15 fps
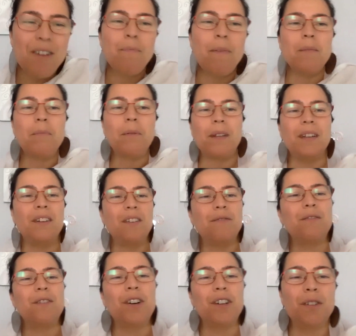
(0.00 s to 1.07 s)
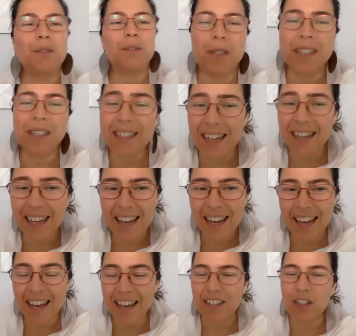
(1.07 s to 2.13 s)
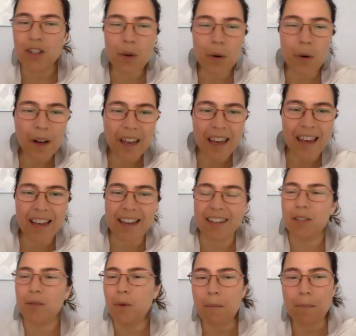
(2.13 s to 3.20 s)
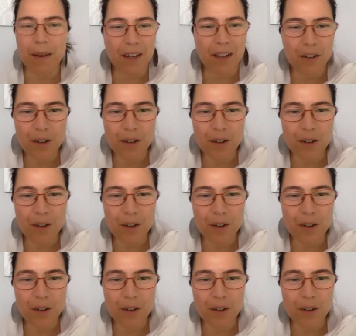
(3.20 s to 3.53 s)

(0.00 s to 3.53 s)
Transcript: people in the front were singing and talking and swapping